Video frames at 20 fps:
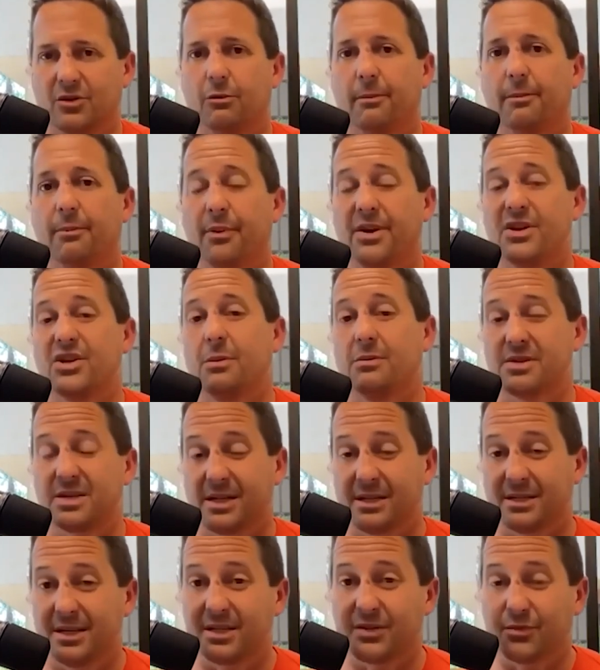to appreciate what
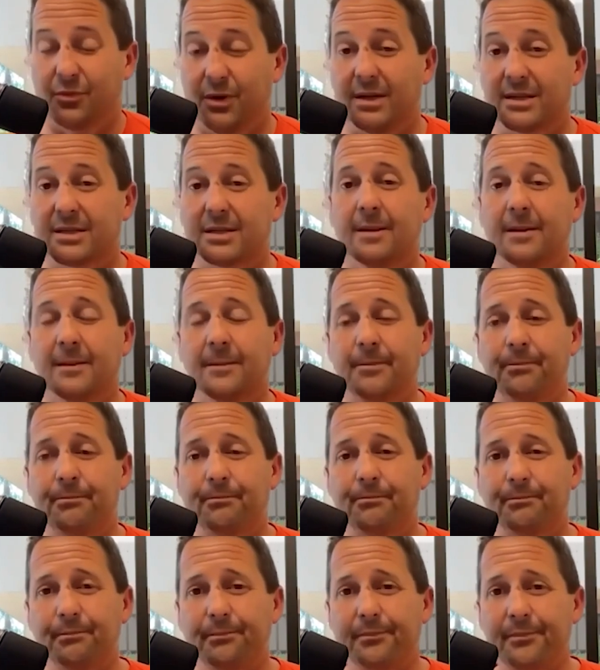success was.
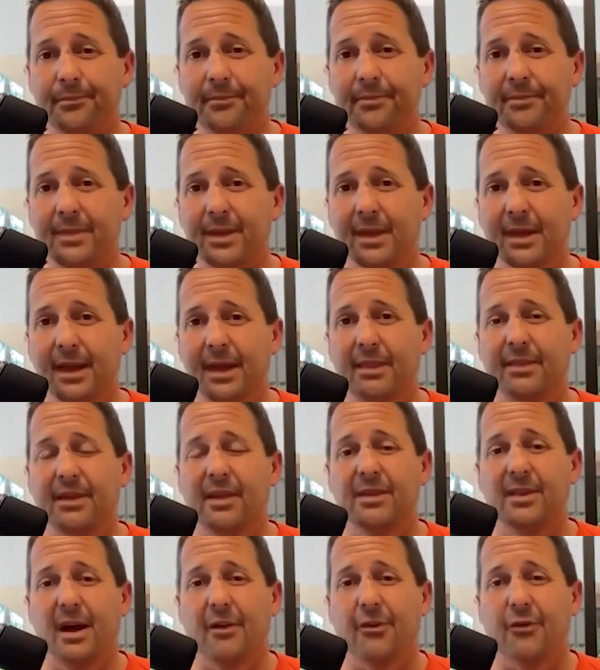And
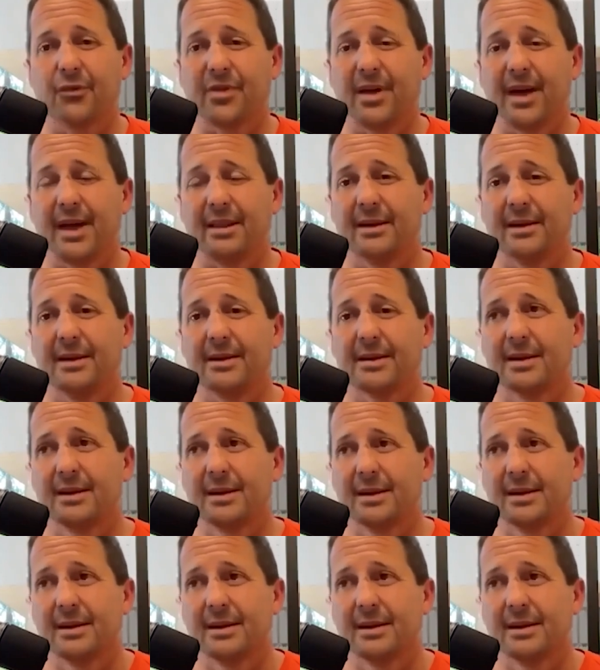then the other thing that